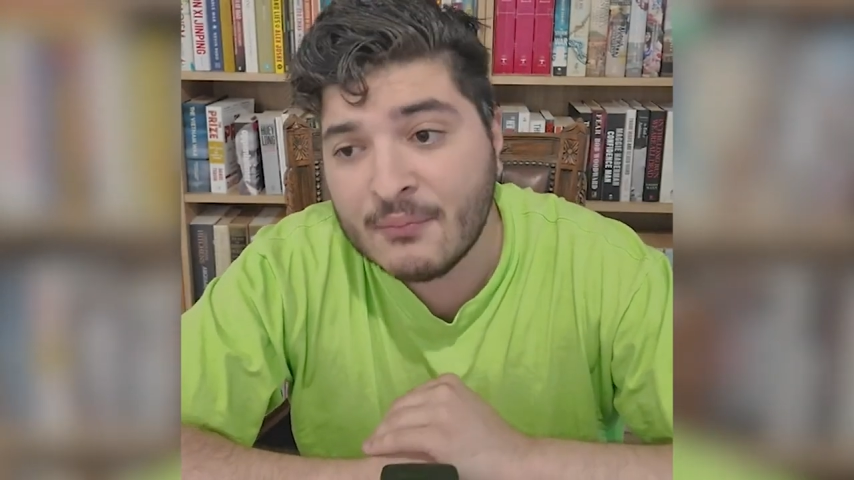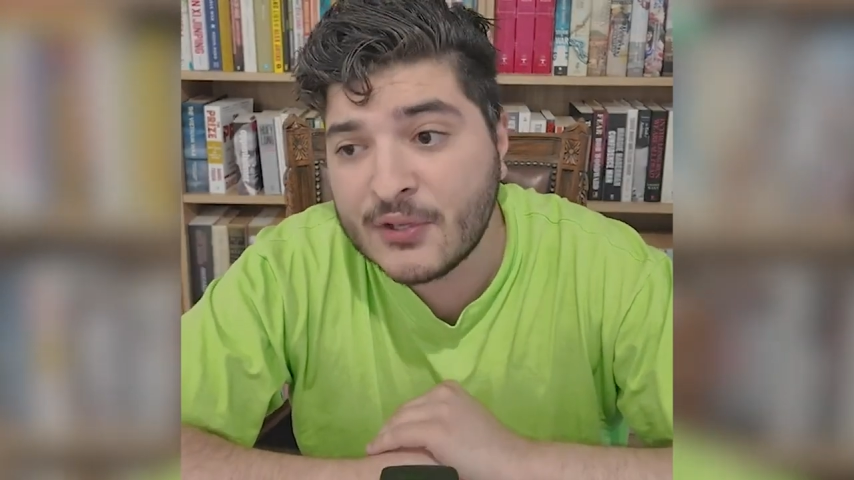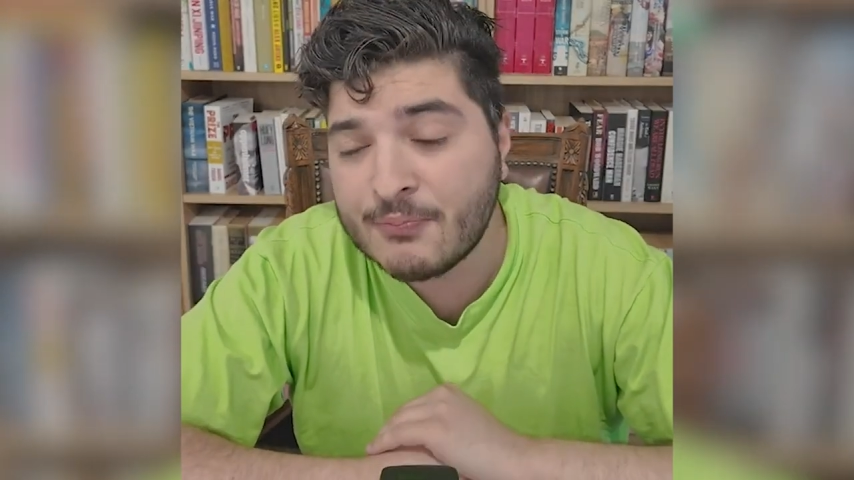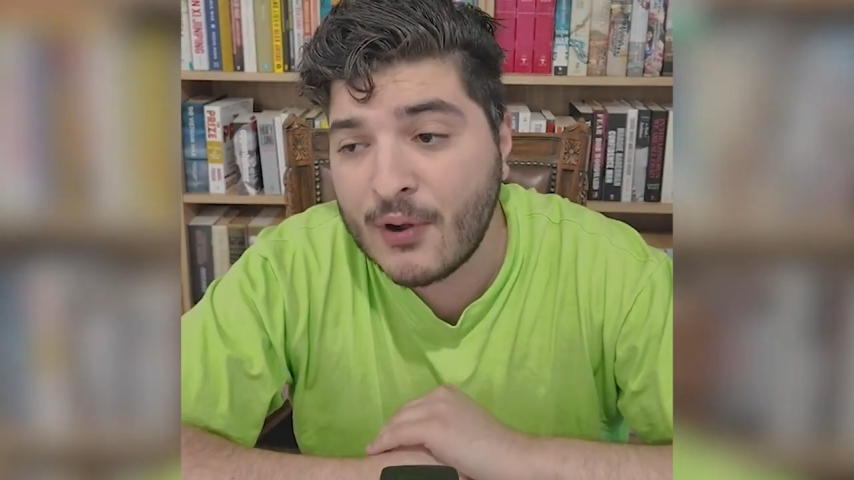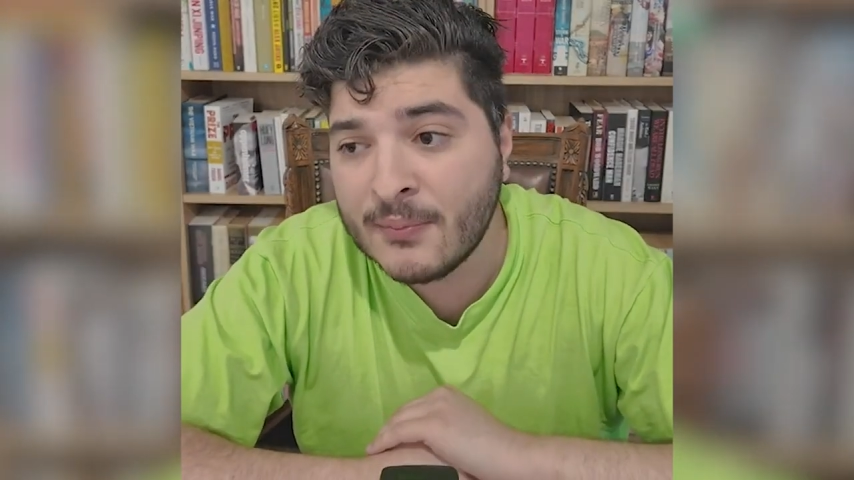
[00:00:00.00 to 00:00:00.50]

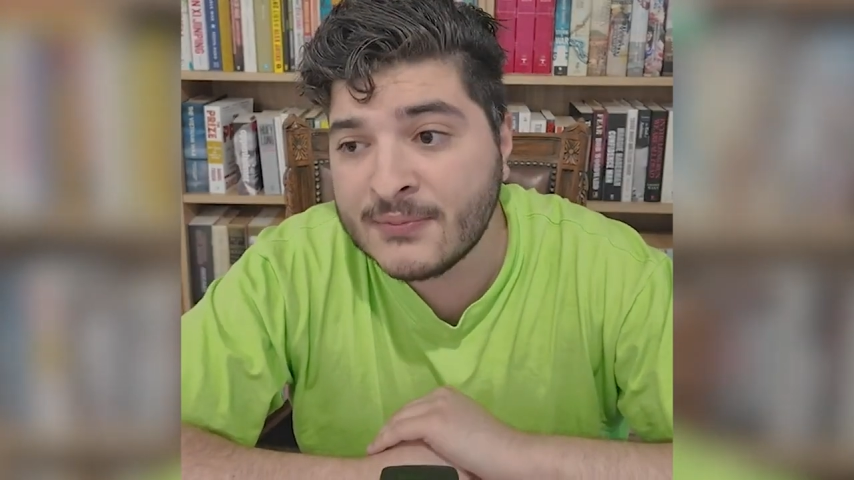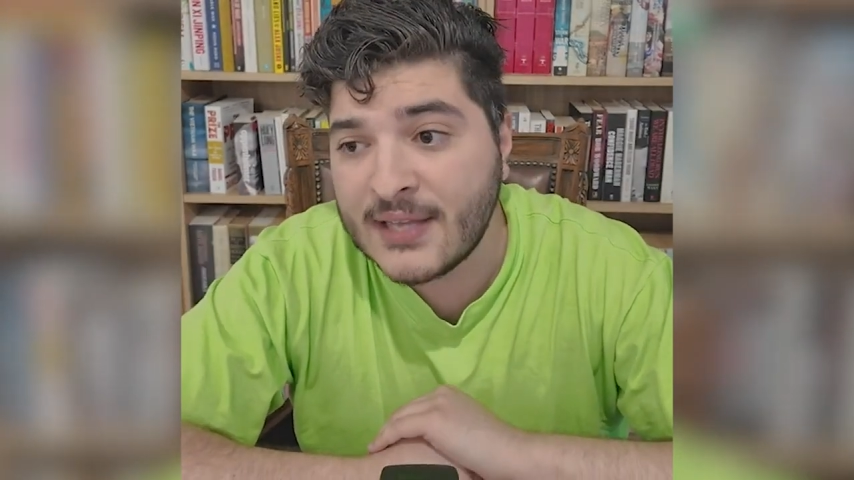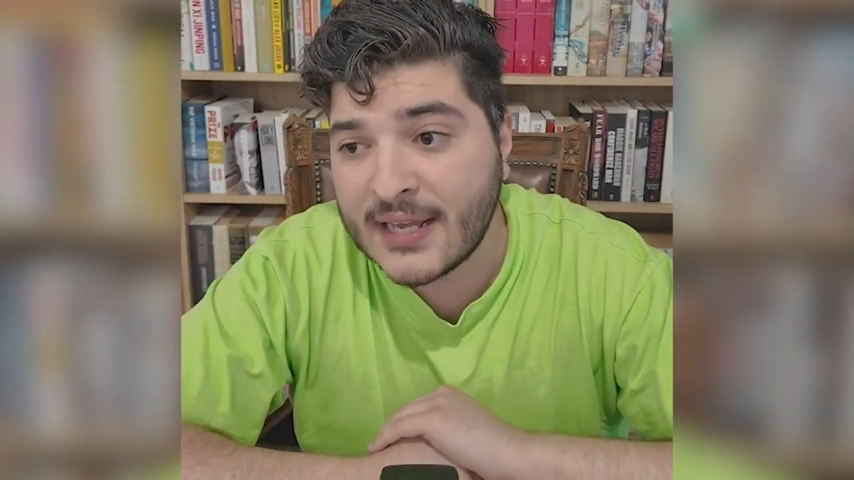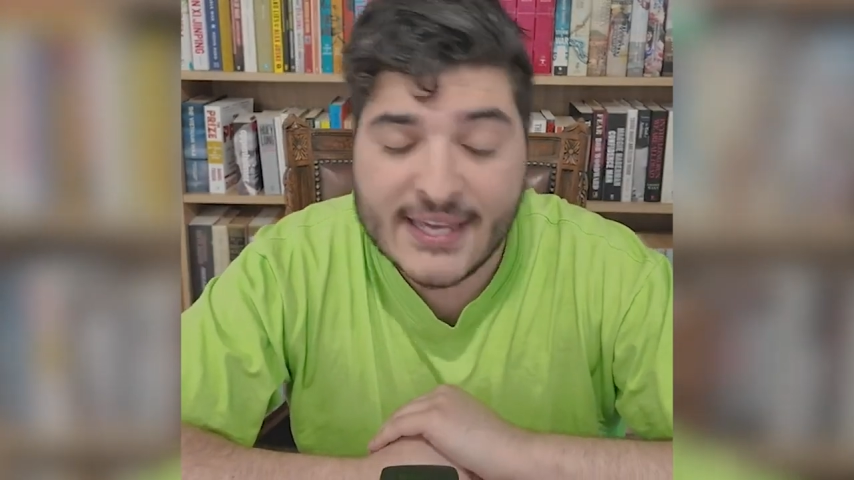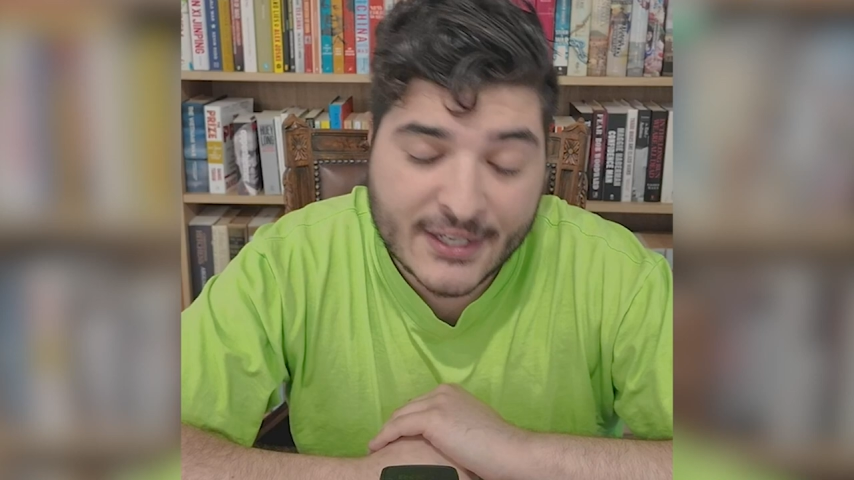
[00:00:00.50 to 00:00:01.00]
with problems
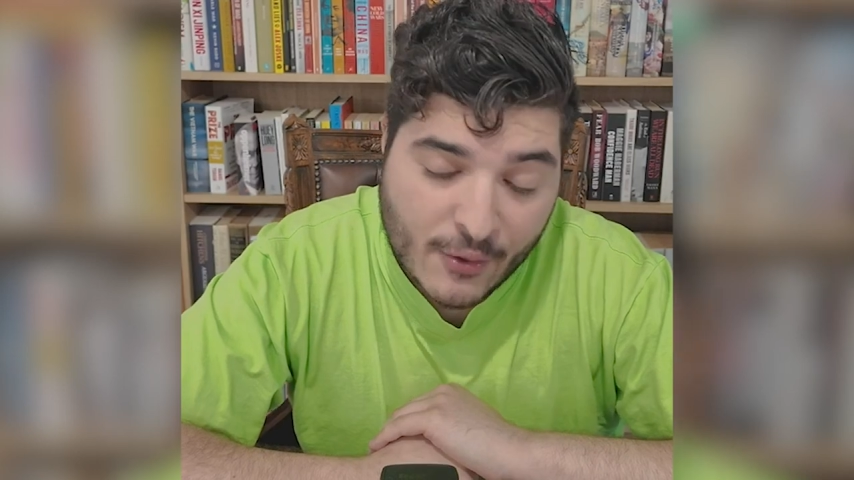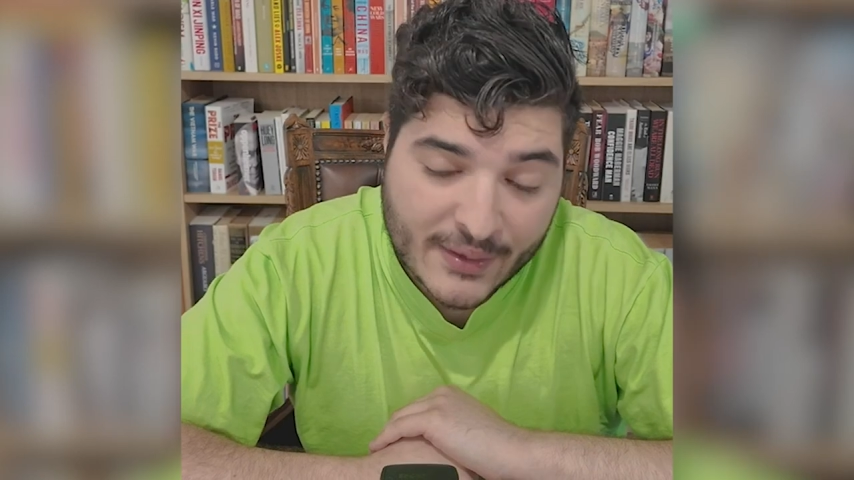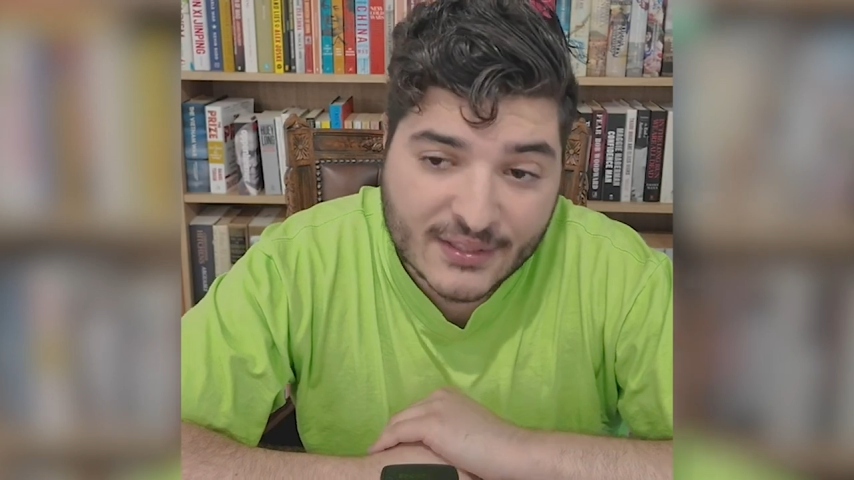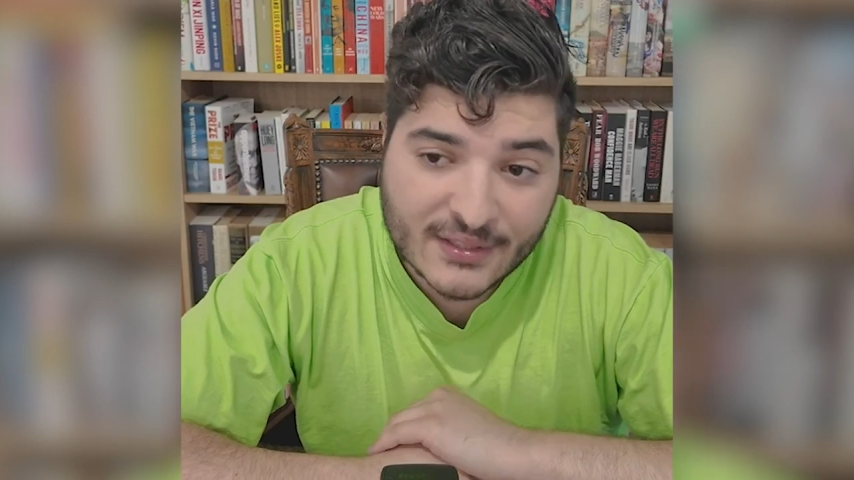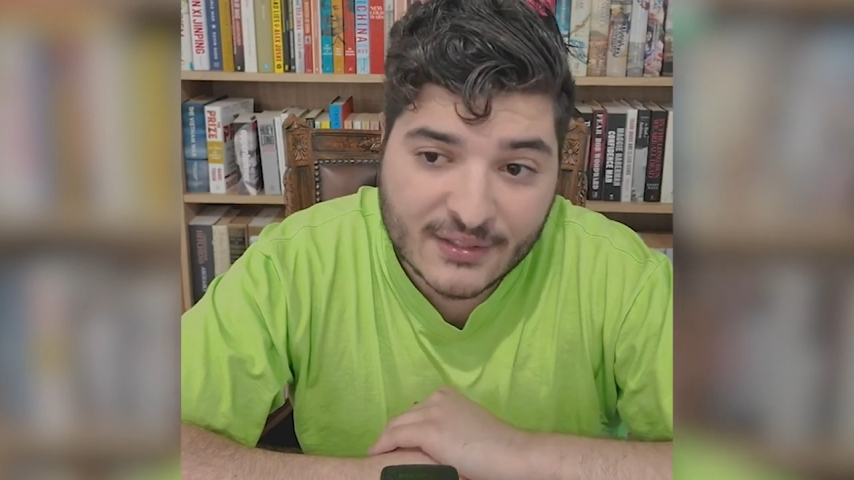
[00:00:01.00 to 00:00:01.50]
like economic